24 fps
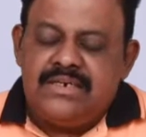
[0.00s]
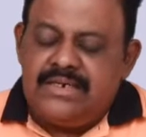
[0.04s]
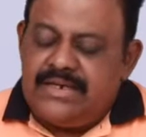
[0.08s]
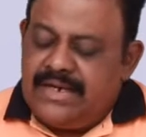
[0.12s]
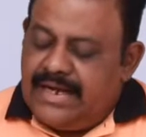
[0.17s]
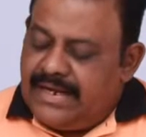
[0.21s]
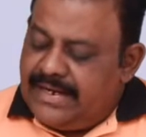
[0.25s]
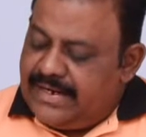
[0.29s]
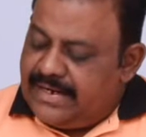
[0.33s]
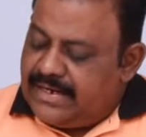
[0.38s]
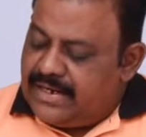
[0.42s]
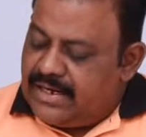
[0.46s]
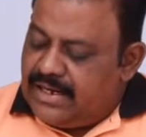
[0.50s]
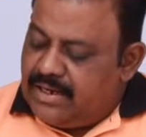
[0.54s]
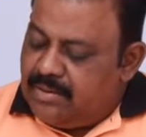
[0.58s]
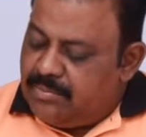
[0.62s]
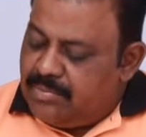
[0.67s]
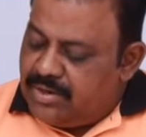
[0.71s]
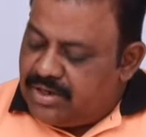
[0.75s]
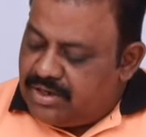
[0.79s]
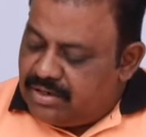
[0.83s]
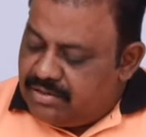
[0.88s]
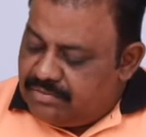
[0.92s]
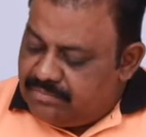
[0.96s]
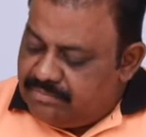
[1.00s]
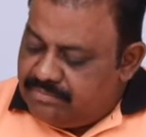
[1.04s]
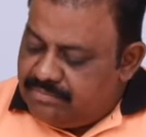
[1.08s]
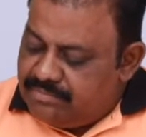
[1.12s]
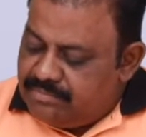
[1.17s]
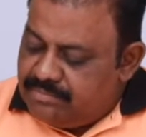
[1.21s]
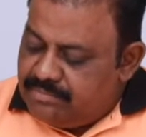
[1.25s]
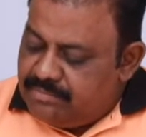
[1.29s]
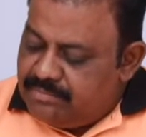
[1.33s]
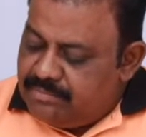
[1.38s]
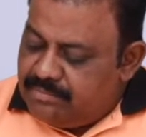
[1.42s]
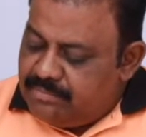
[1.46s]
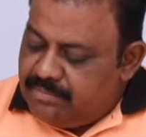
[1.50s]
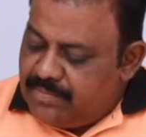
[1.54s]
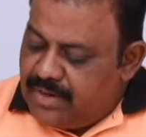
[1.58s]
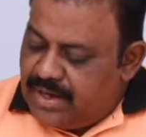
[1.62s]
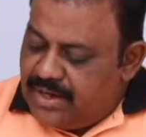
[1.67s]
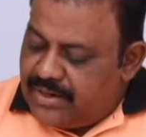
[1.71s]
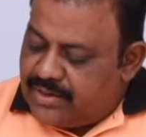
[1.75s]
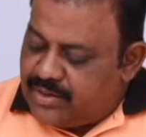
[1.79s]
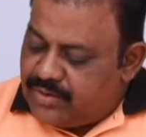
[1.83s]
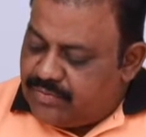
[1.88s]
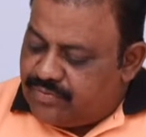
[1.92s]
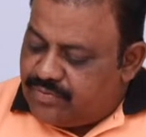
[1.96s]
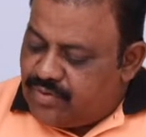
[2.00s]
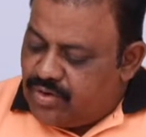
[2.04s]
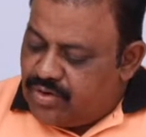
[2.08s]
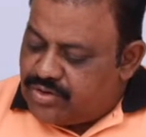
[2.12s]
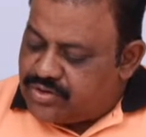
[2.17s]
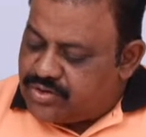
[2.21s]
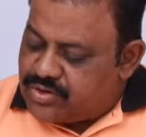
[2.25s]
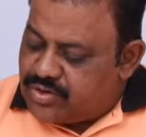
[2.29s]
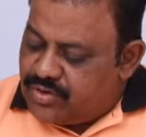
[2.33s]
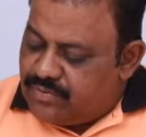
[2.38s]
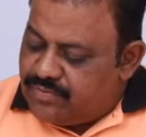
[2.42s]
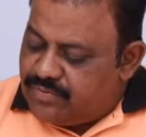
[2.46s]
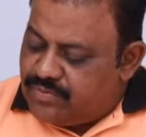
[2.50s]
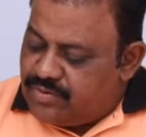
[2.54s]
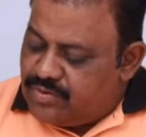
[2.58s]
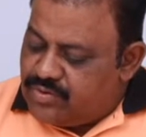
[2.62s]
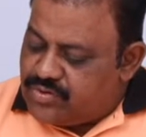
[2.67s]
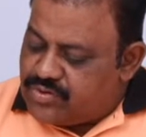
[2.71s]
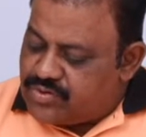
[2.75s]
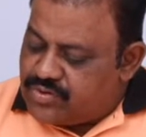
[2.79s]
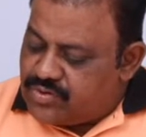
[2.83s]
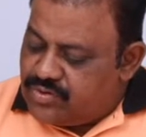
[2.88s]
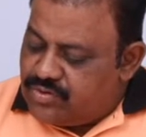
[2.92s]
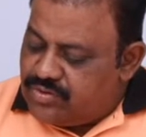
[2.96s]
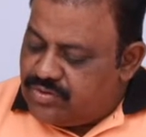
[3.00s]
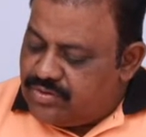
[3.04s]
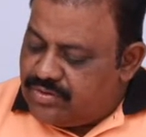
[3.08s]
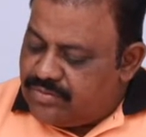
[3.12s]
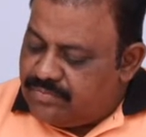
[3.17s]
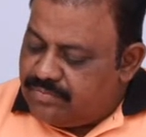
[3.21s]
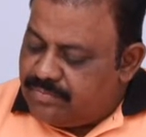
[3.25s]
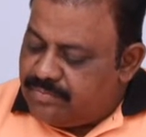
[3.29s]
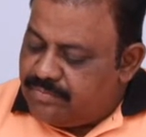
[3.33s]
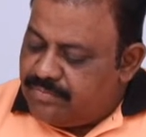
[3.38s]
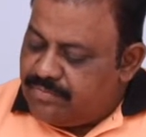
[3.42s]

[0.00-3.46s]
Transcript: Direct labor, part of cost of goods sold.